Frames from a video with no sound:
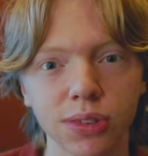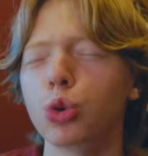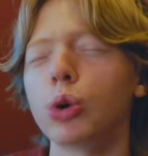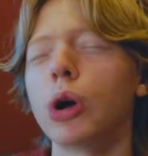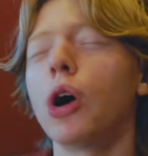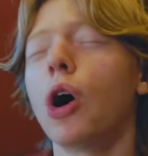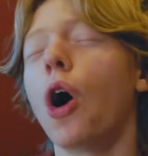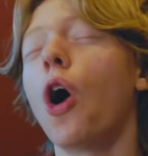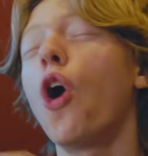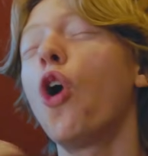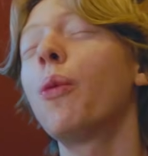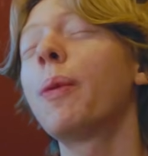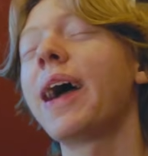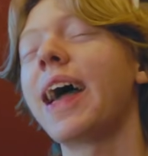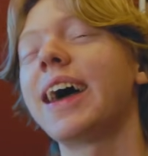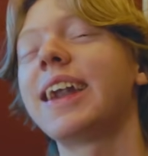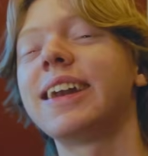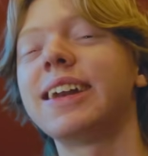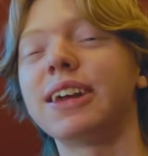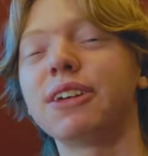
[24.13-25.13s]
Throughout all my
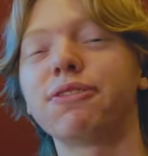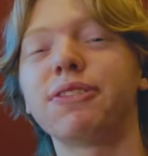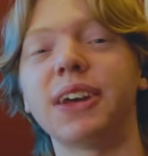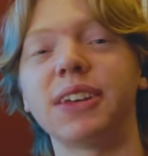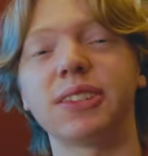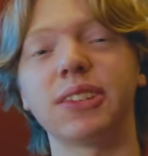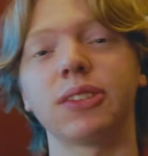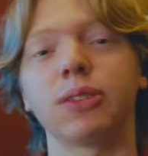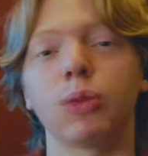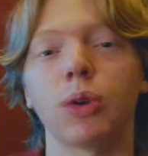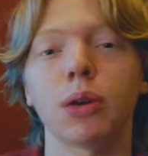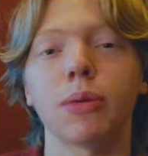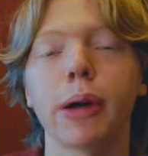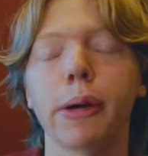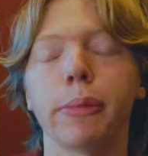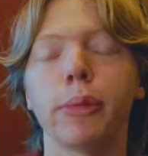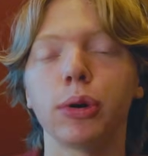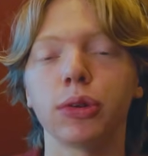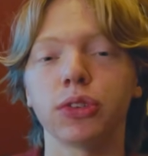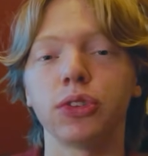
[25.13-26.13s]
editing phases, one of
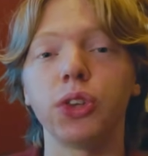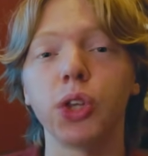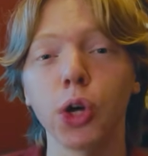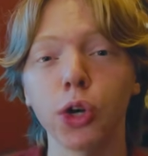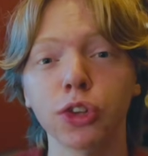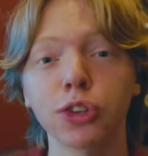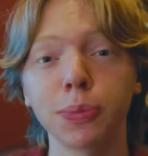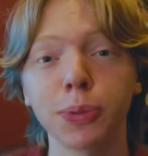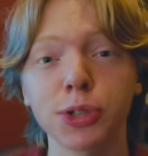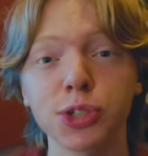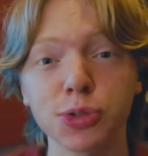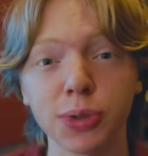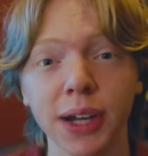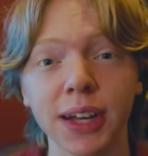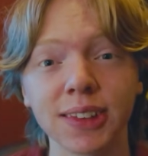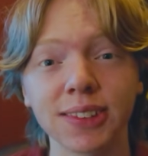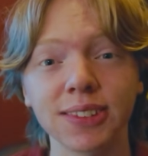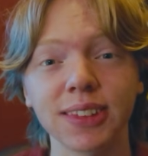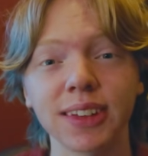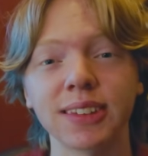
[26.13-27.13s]
my most noticeable
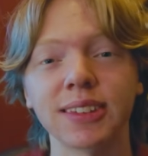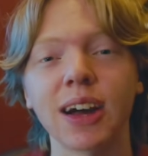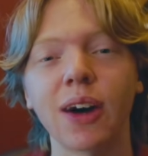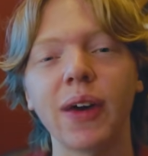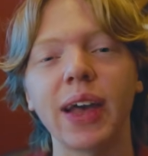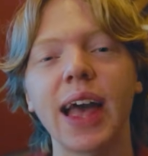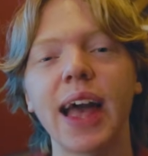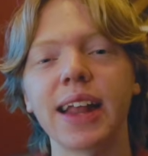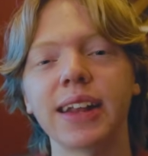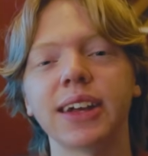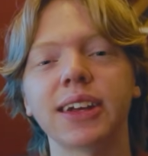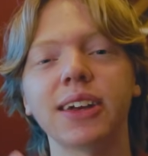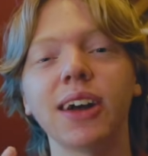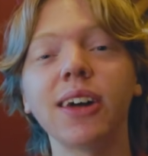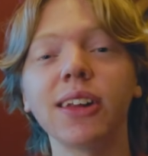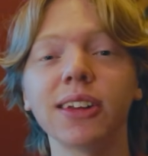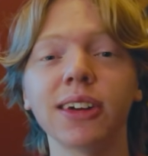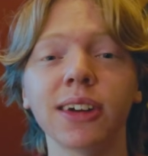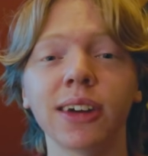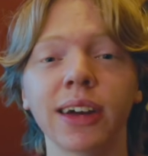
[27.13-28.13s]
traits is how I edit
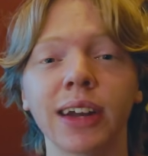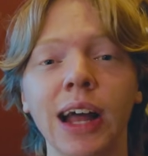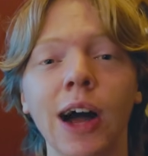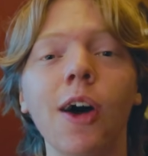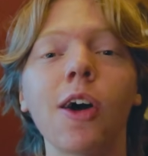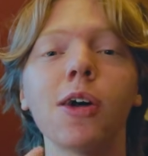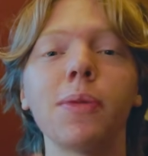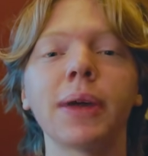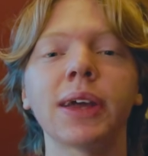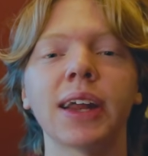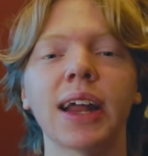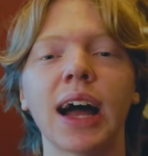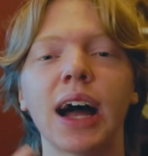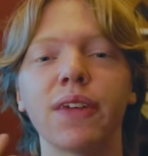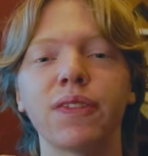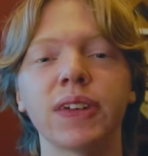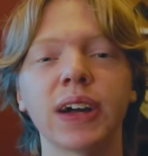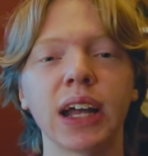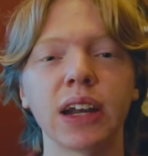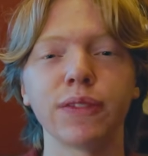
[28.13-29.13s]
color and how I make it
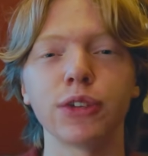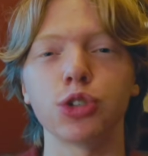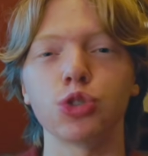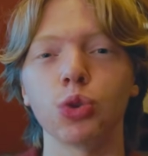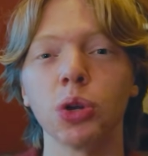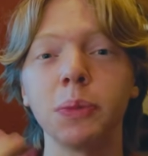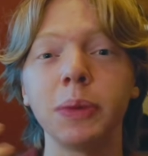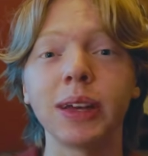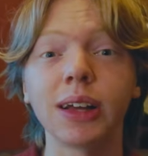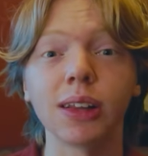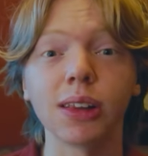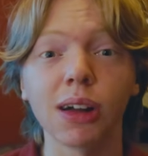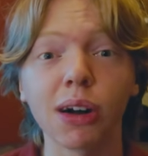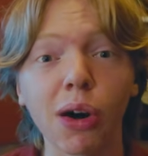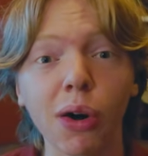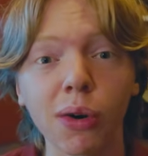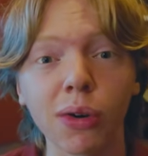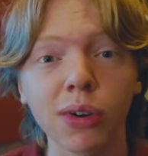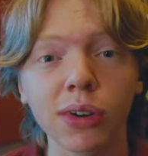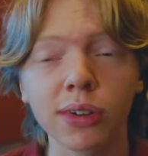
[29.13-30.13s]
have kind of a dreamy
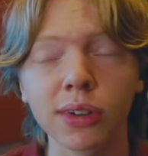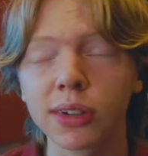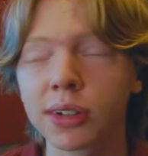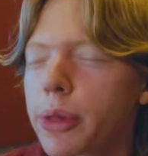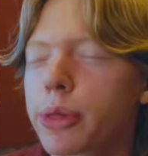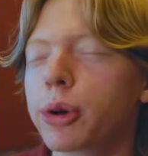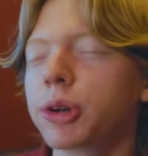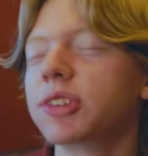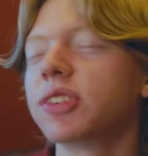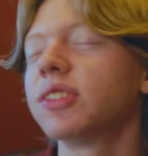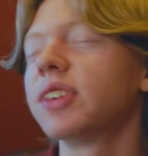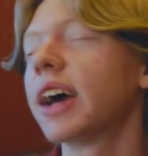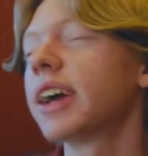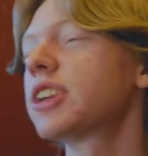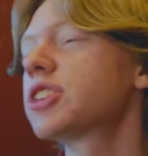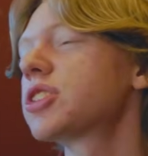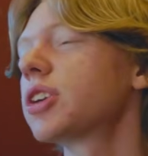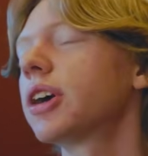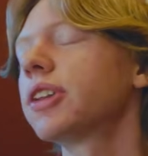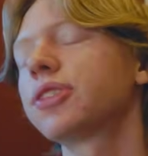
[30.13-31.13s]
glow. Whether it's
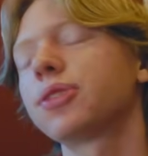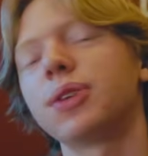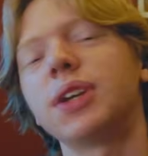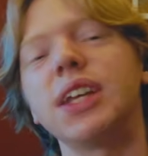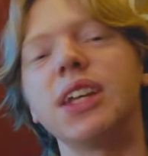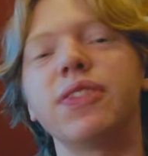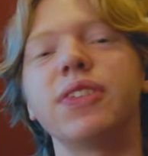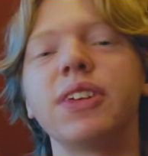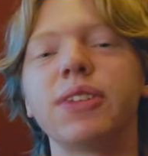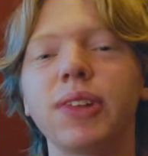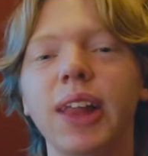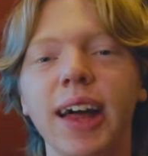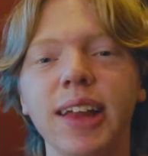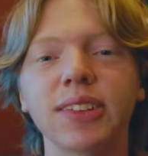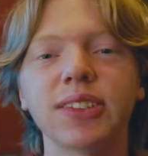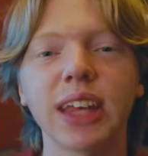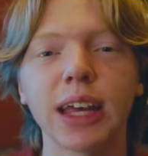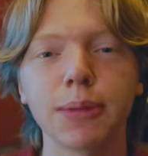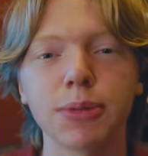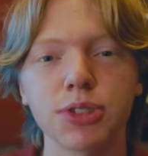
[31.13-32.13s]
night shots or even
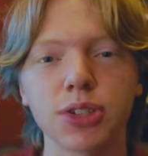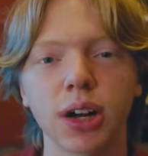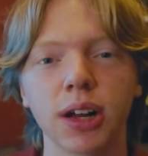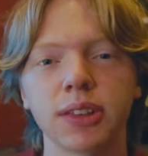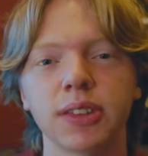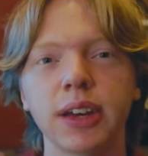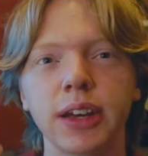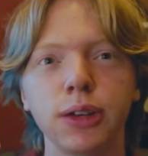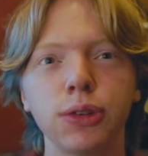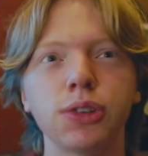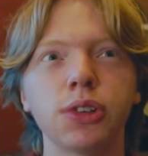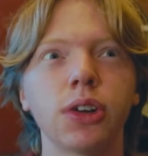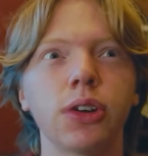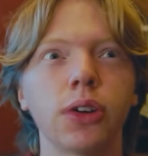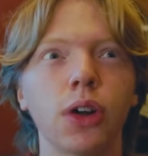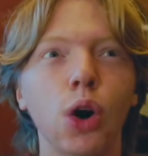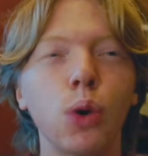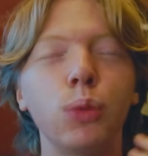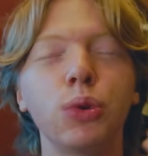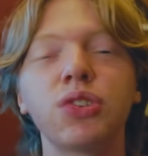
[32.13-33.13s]
landscape shots, I use it
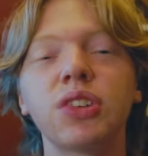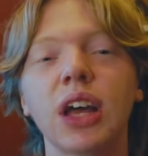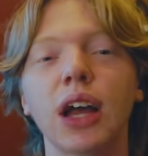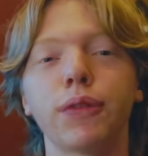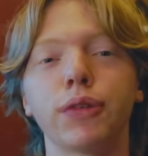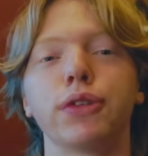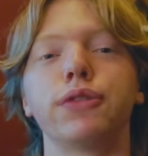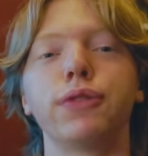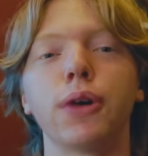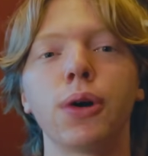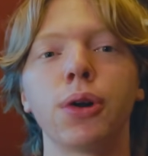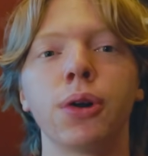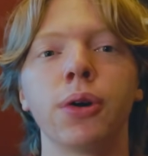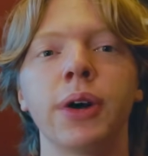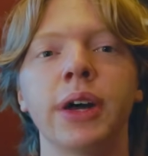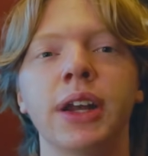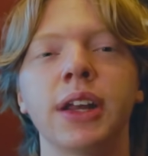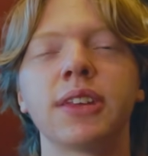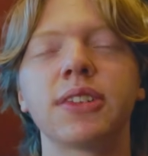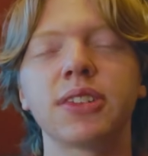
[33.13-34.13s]
on almost every photo,
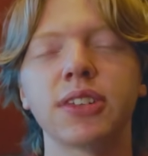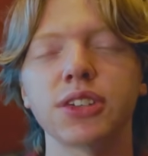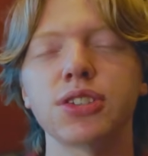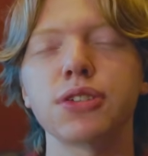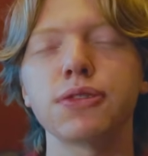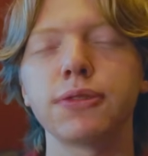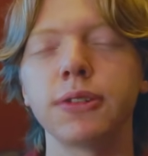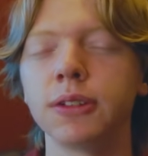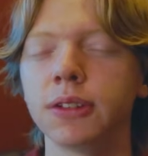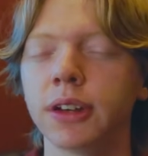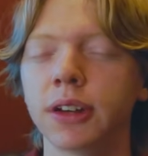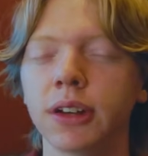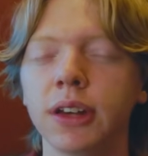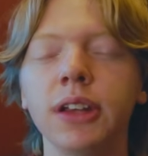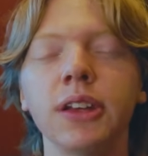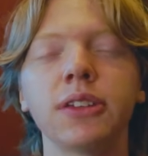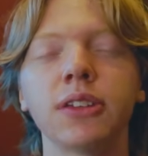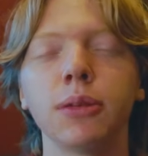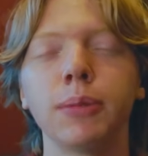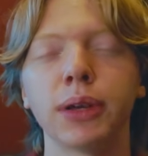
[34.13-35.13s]
and it's such a fun
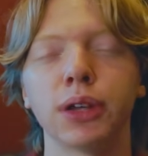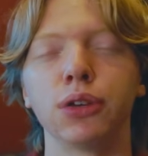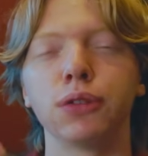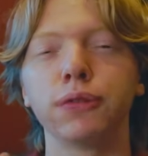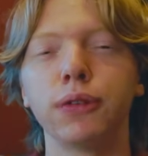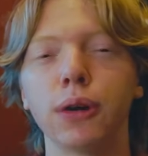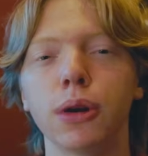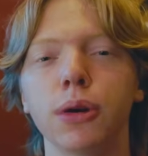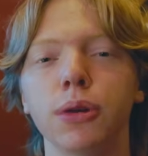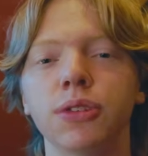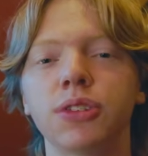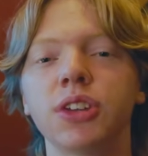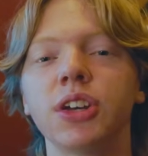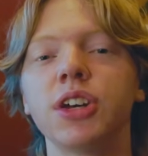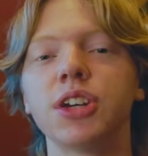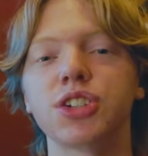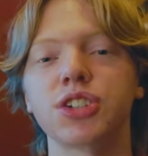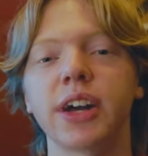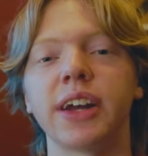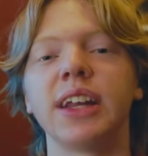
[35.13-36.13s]
technique to make your
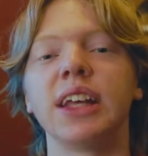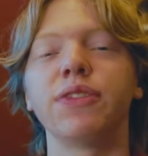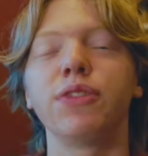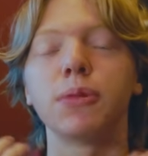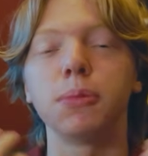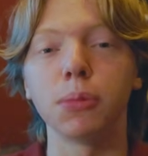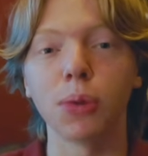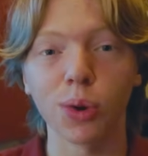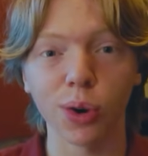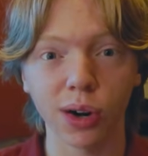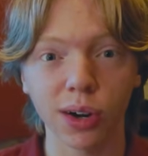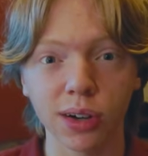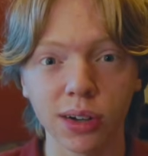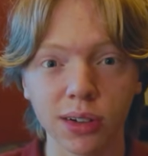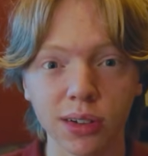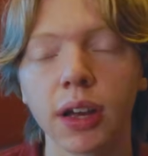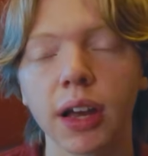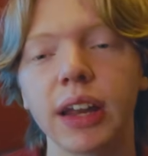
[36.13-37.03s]
photos shine even more.